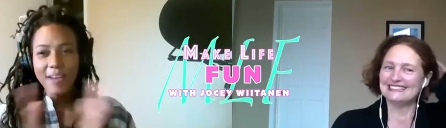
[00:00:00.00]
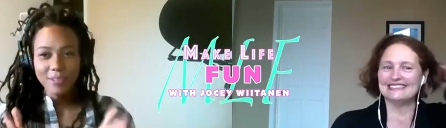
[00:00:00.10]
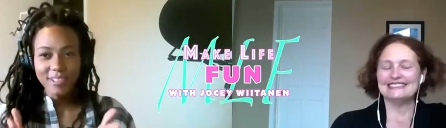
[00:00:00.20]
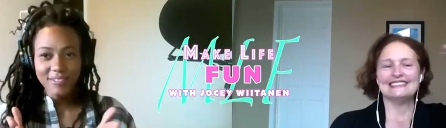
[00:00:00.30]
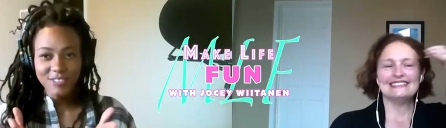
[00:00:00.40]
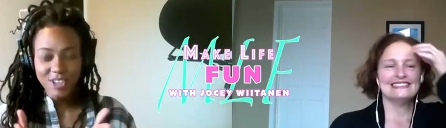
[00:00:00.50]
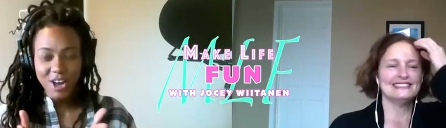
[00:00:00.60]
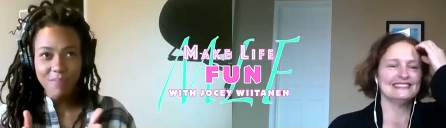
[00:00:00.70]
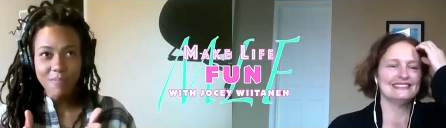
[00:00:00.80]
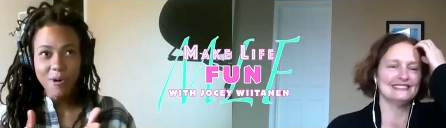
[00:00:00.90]
Speaker 1: would love to
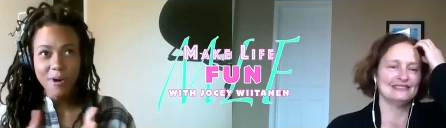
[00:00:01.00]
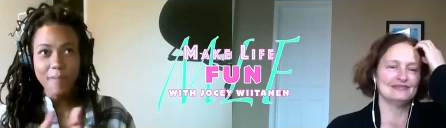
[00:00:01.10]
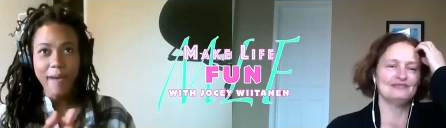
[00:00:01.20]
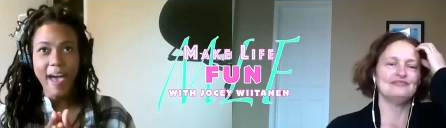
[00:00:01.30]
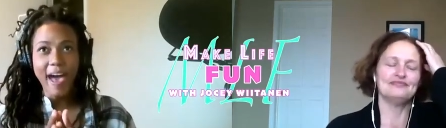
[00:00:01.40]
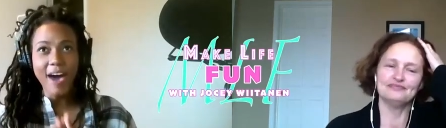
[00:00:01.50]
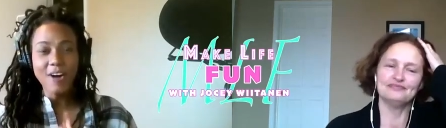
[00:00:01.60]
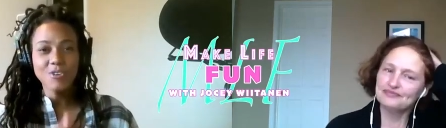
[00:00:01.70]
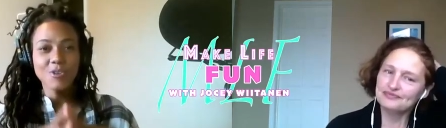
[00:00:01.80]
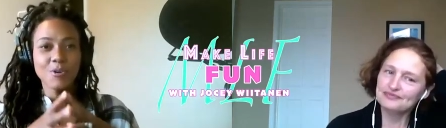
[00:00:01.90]
talk more about
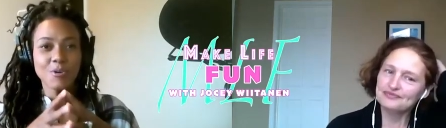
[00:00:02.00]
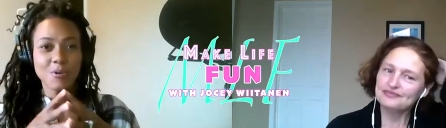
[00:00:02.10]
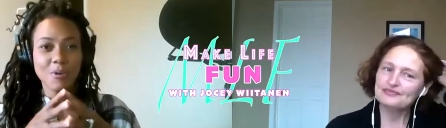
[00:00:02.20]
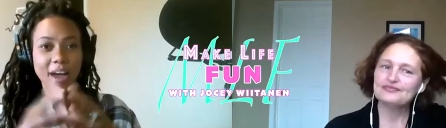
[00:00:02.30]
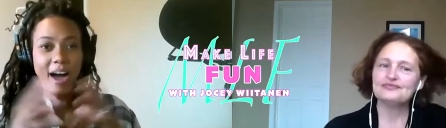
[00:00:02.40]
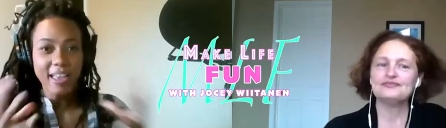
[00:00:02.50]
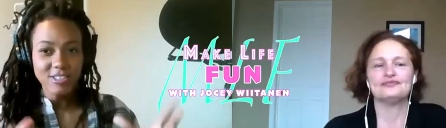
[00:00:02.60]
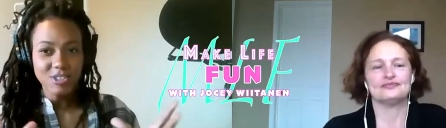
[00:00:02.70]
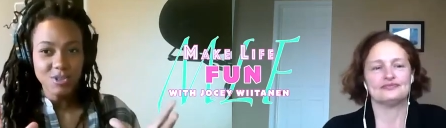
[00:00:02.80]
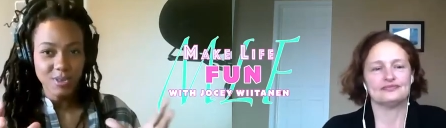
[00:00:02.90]
how you got
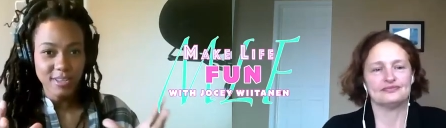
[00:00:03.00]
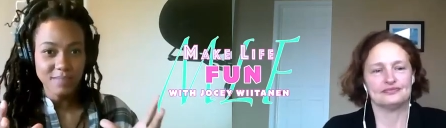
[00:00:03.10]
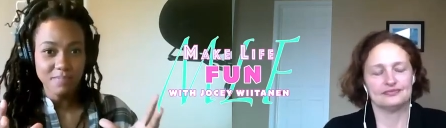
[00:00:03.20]
into this,